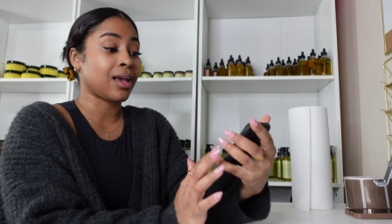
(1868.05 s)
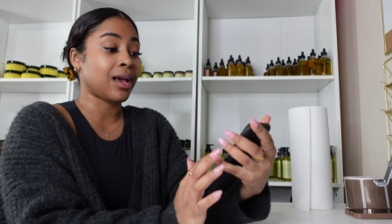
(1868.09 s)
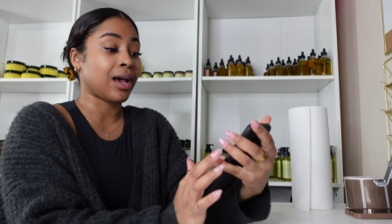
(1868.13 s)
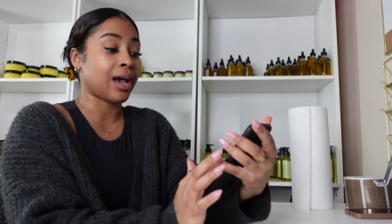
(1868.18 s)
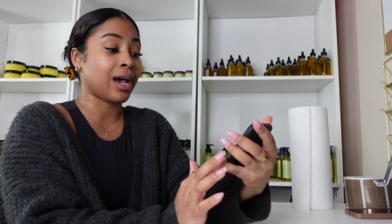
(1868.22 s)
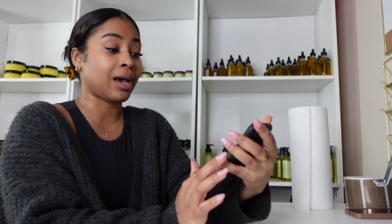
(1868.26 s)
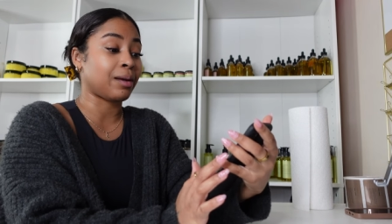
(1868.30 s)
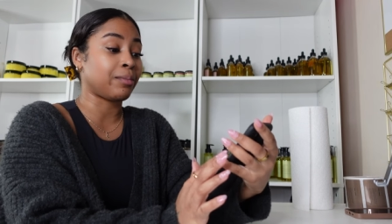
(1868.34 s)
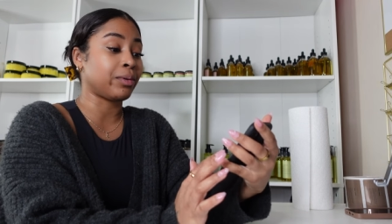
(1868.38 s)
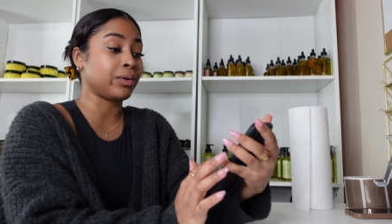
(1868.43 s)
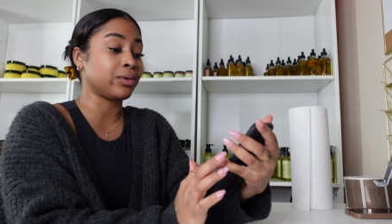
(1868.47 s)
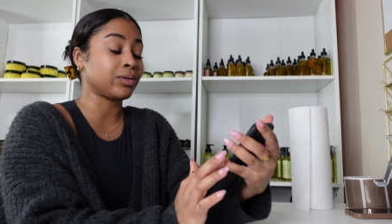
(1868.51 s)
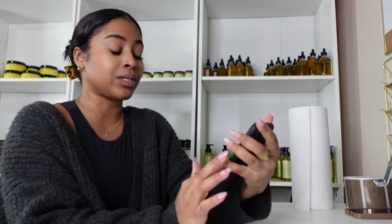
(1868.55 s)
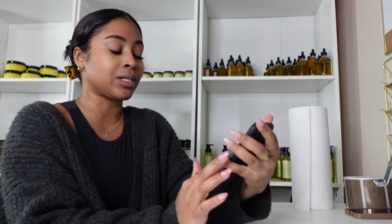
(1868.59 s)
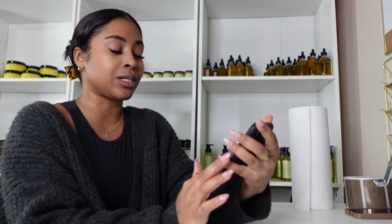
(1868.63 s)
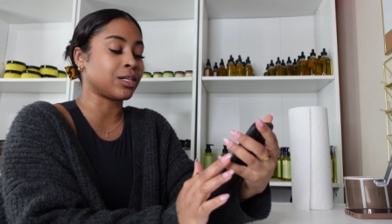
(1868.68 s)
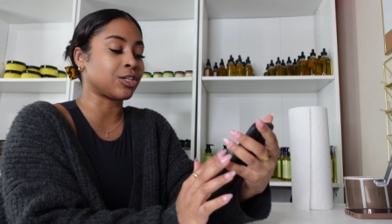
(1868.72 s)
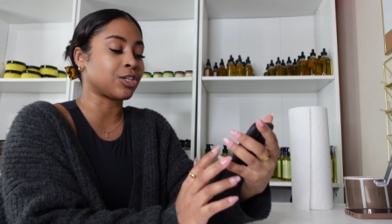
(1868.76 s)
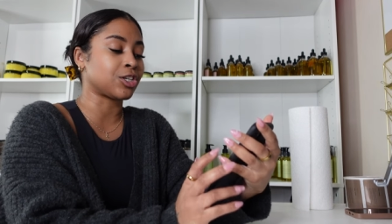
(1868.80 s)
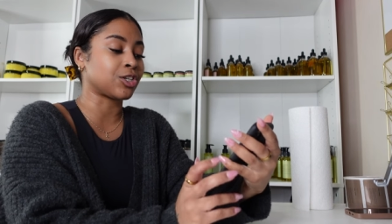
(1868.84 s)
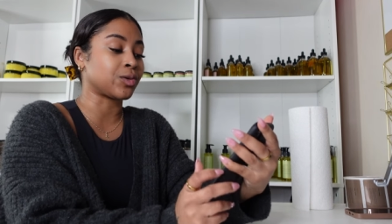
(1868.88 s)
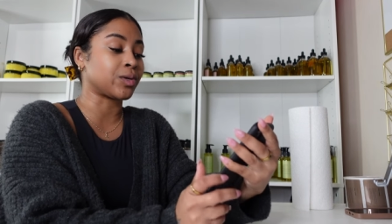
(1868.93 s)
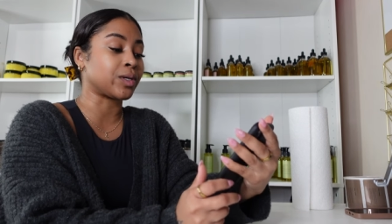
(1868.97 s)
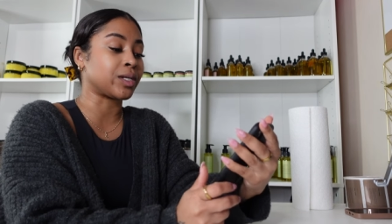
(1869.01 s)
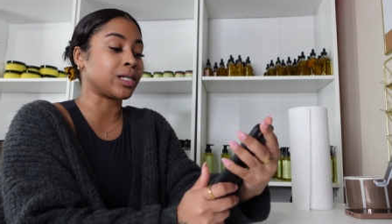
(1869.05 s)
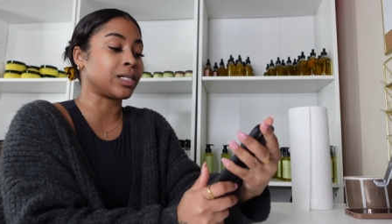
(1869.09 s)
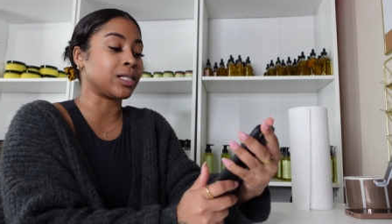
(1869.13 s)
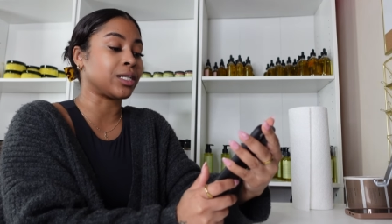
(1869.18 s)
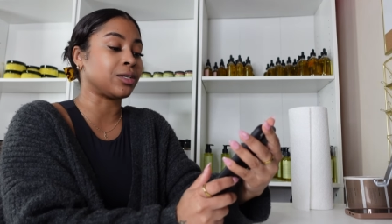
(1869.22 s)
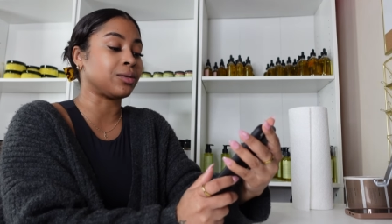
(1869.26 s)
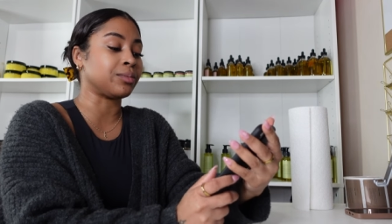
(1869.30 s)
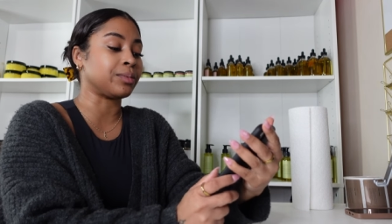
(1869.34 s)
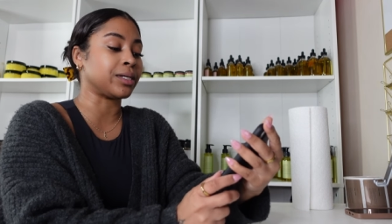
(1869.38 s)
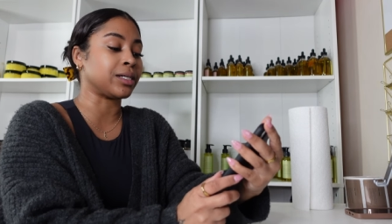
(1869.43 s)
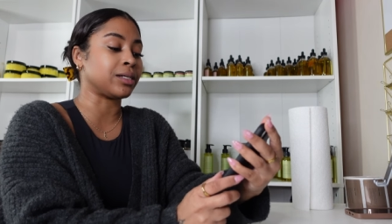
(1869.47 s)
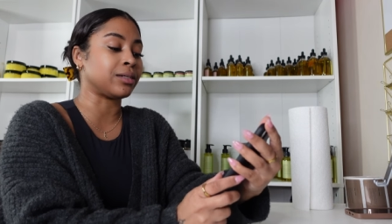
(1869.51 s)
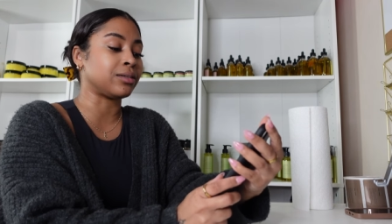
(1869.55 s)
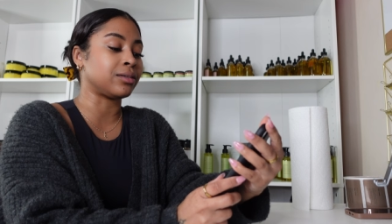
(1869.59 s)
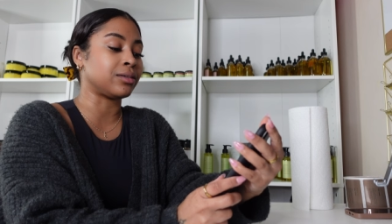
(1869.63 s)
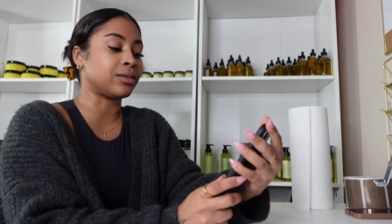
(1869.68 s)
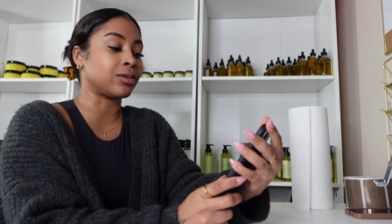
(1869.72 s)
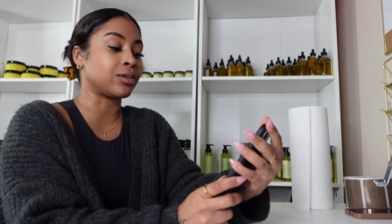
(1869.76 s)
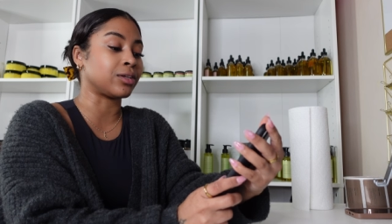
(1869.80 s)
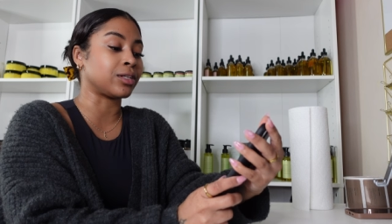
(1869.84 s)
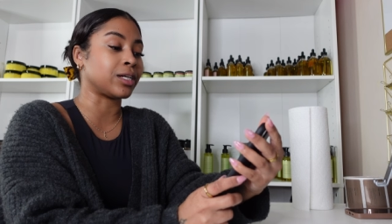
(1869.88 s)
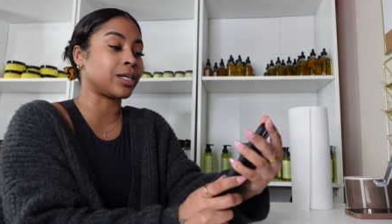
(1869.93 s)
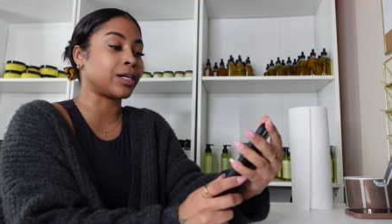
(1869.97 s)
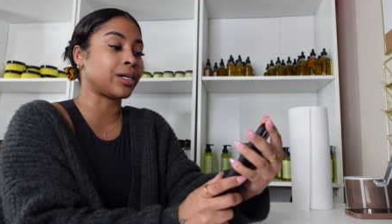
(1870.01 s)
I posted a short a little bit
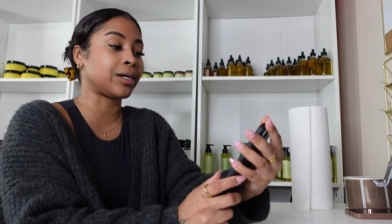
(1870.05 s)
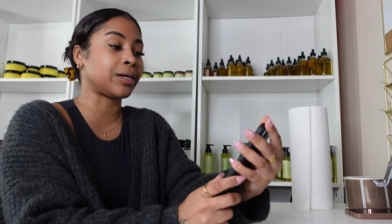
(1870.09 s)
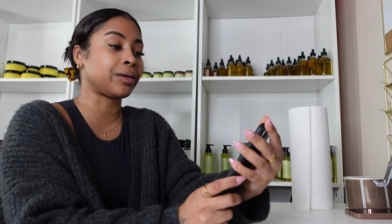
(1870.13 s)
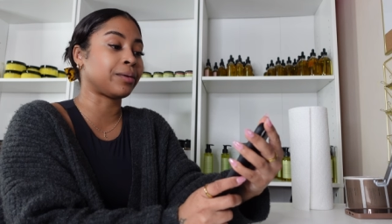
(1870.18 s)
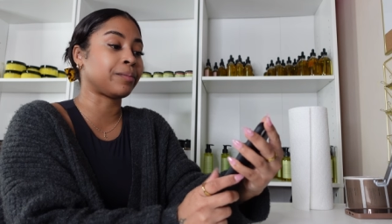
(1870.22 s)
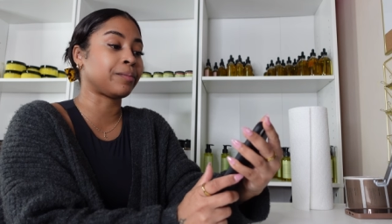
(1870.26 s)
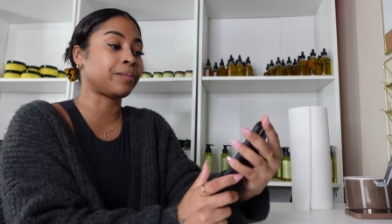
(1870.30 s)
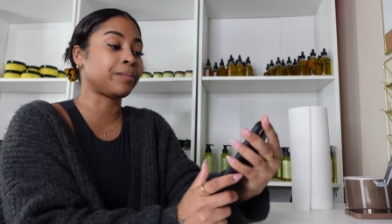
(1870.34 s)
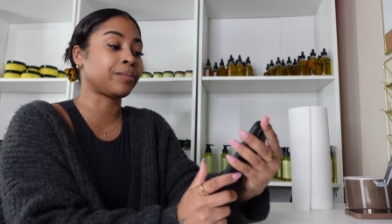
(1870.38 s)
earlier.